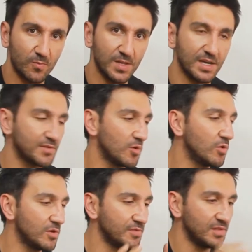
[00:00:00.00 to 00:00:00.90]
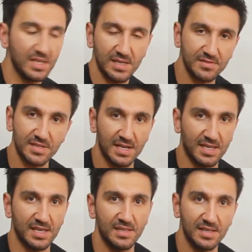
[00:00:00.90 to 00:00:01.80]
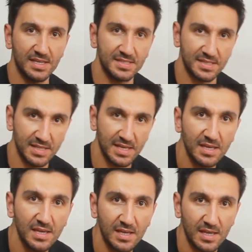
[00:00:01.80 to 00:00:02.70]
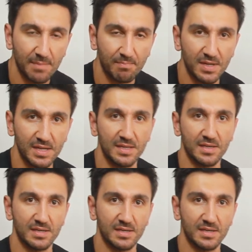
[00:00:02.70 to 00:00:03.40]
without all of the leaves, I can easily apply